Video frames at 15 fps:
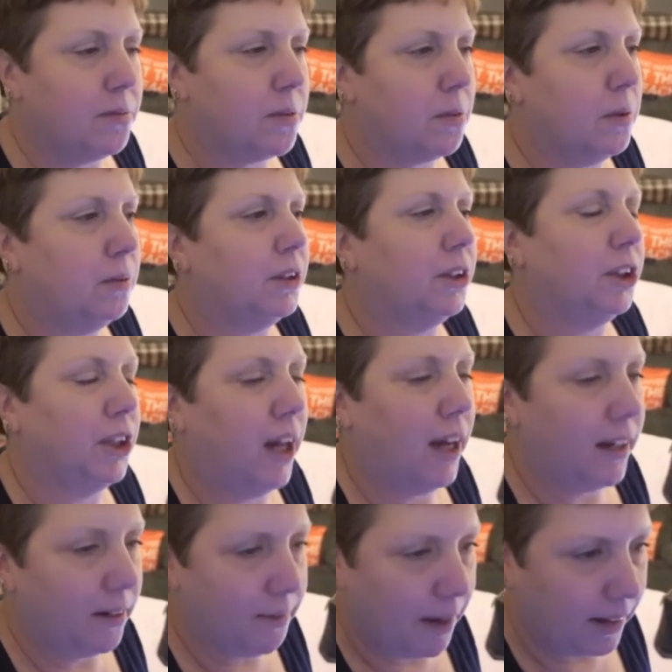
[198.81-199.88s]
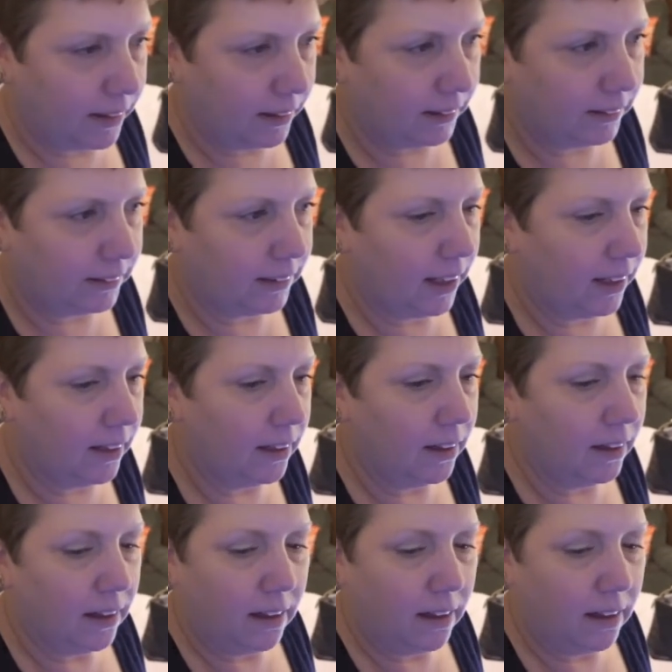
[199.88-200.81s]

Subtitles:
so we were just chatting about his day.